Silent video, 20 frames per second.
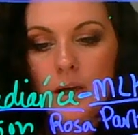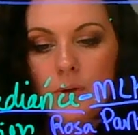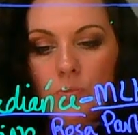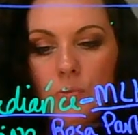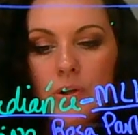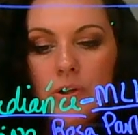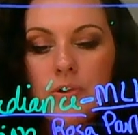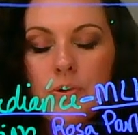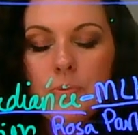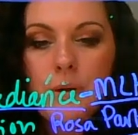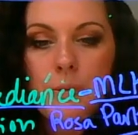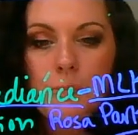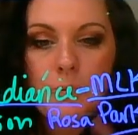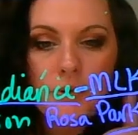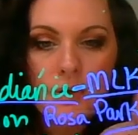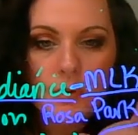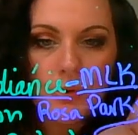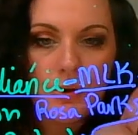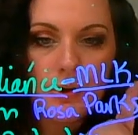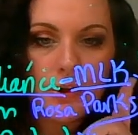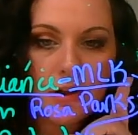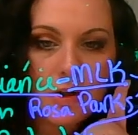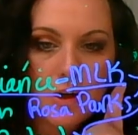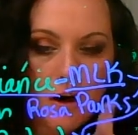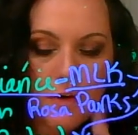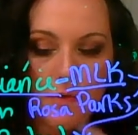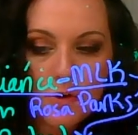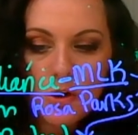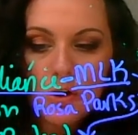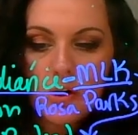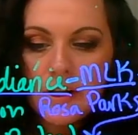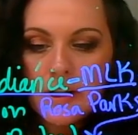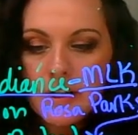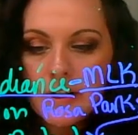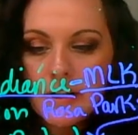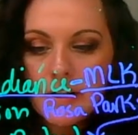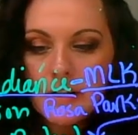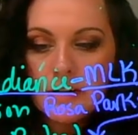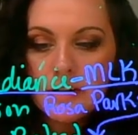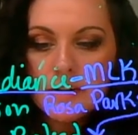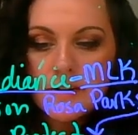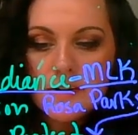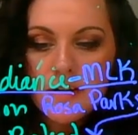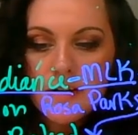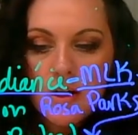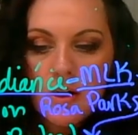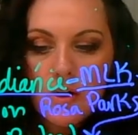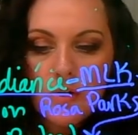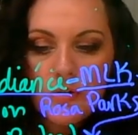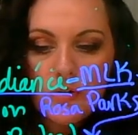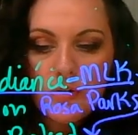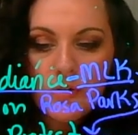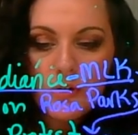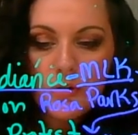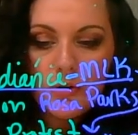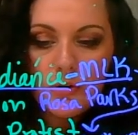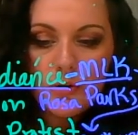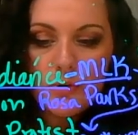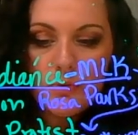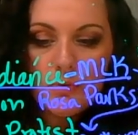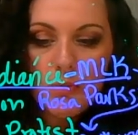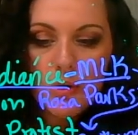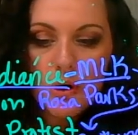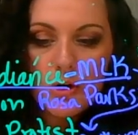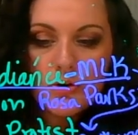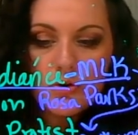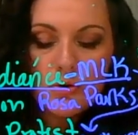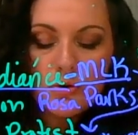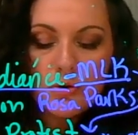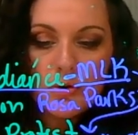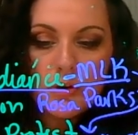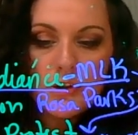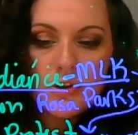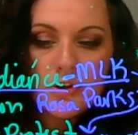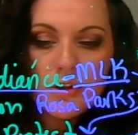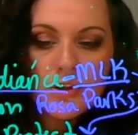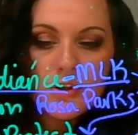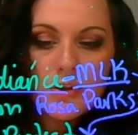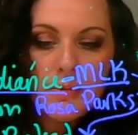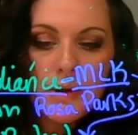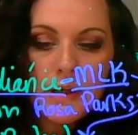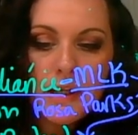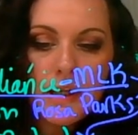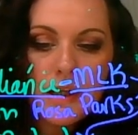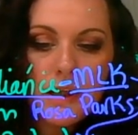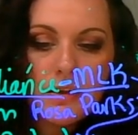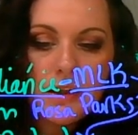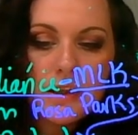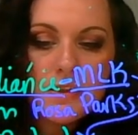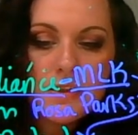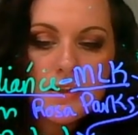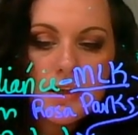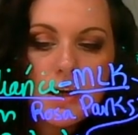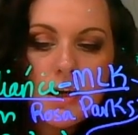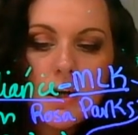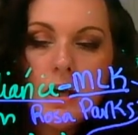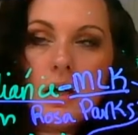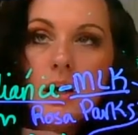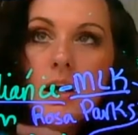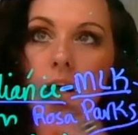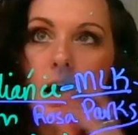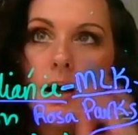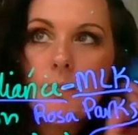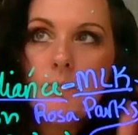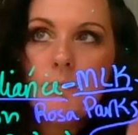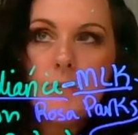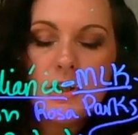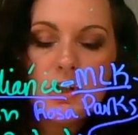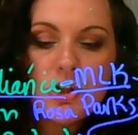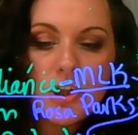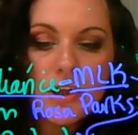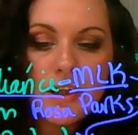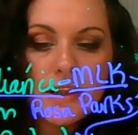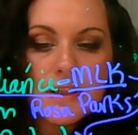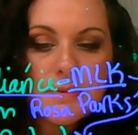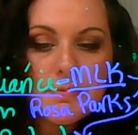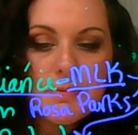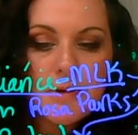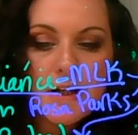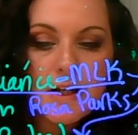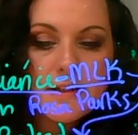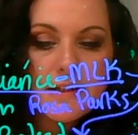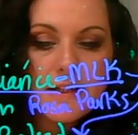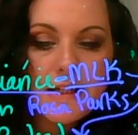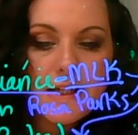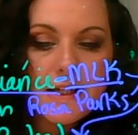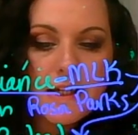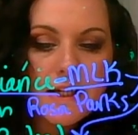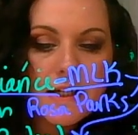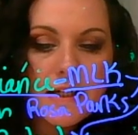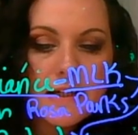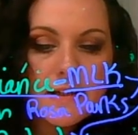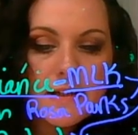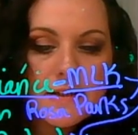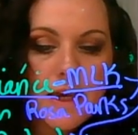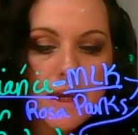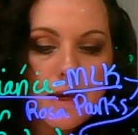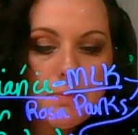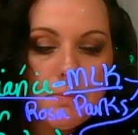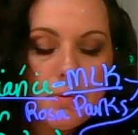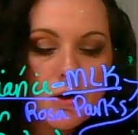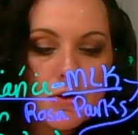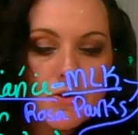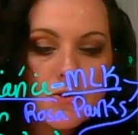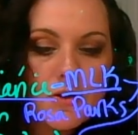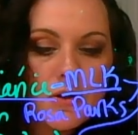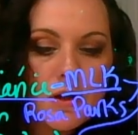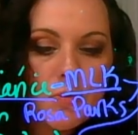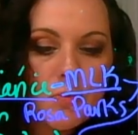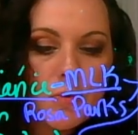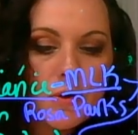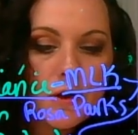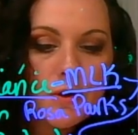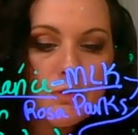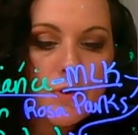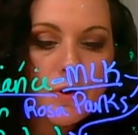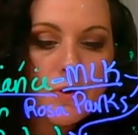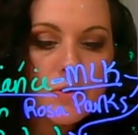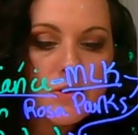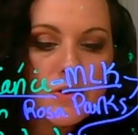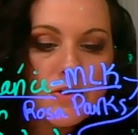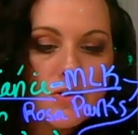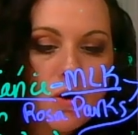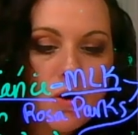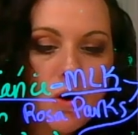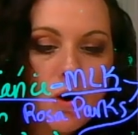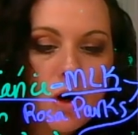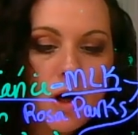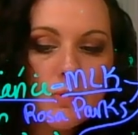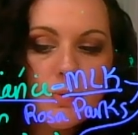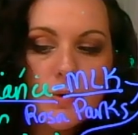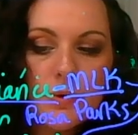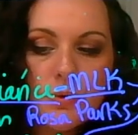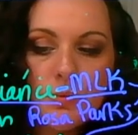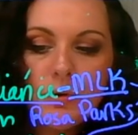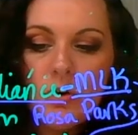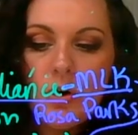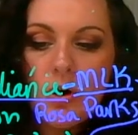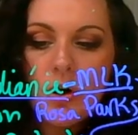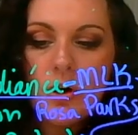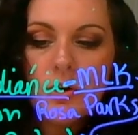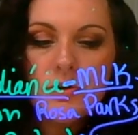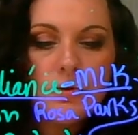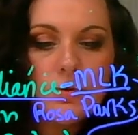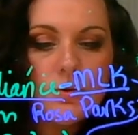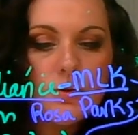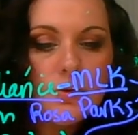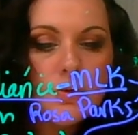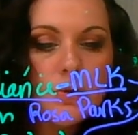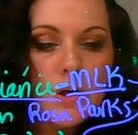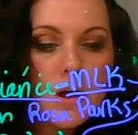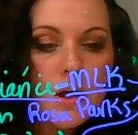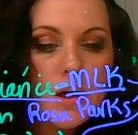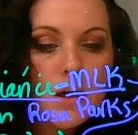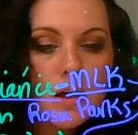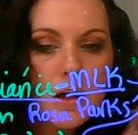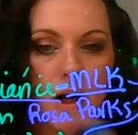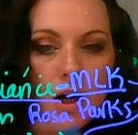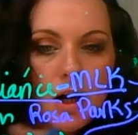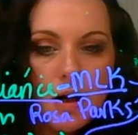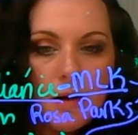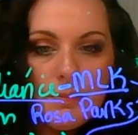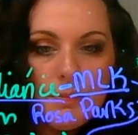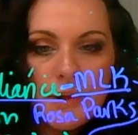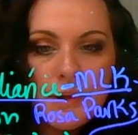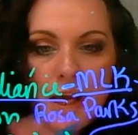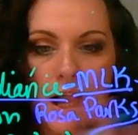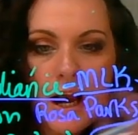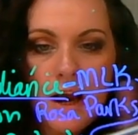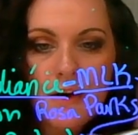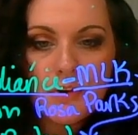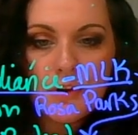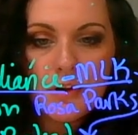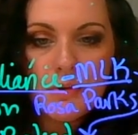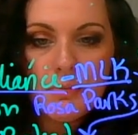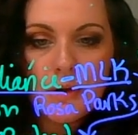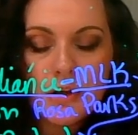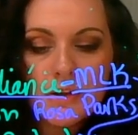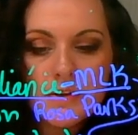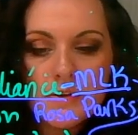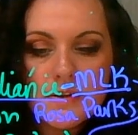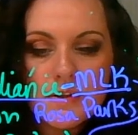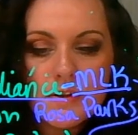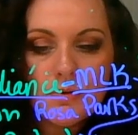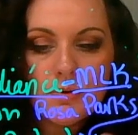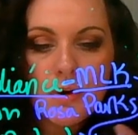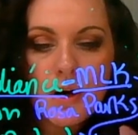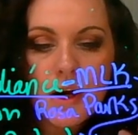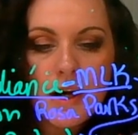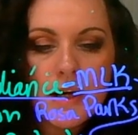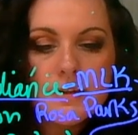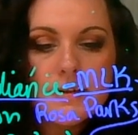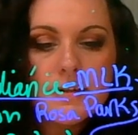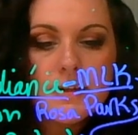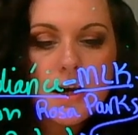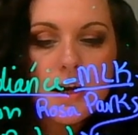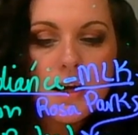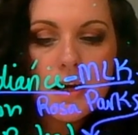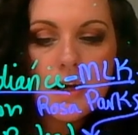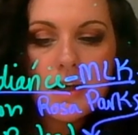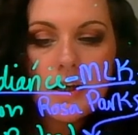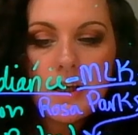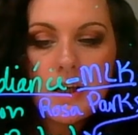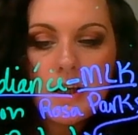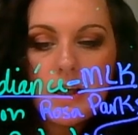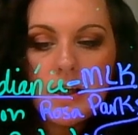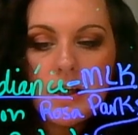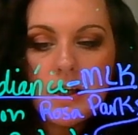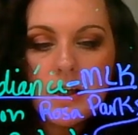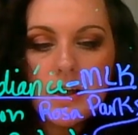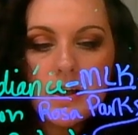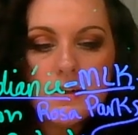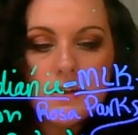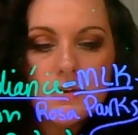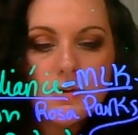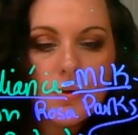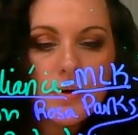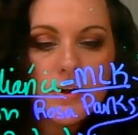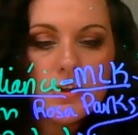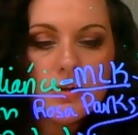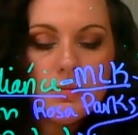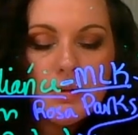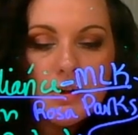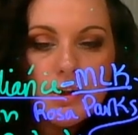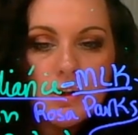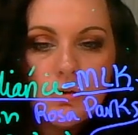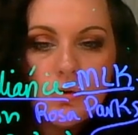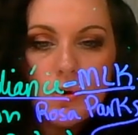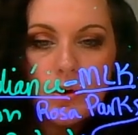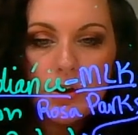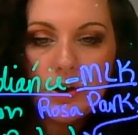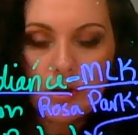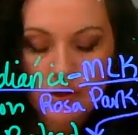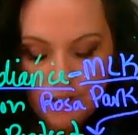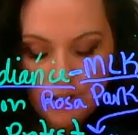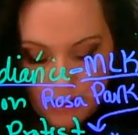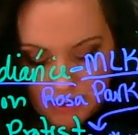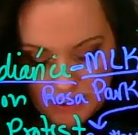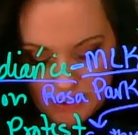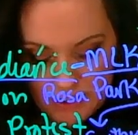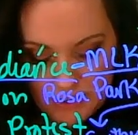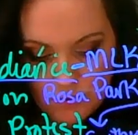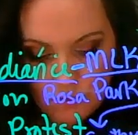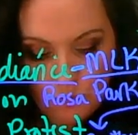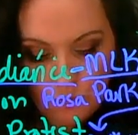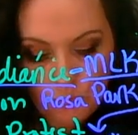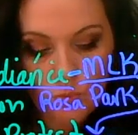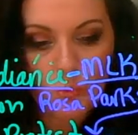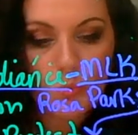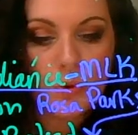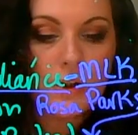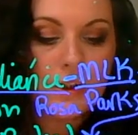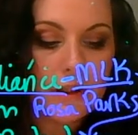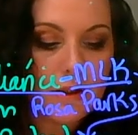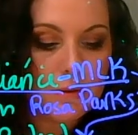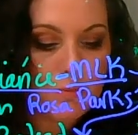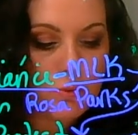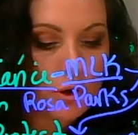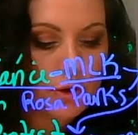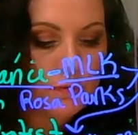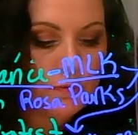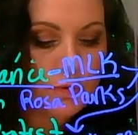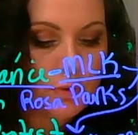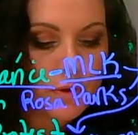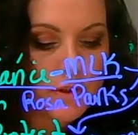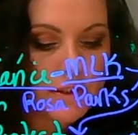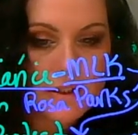one of the people that we're going to cover is Thurgood Marshall in just a minute. I'm mentioning this because he is a person that we are focused on with regard to the African American civil rights. He is going to be a lawyer, and he's really important for what's.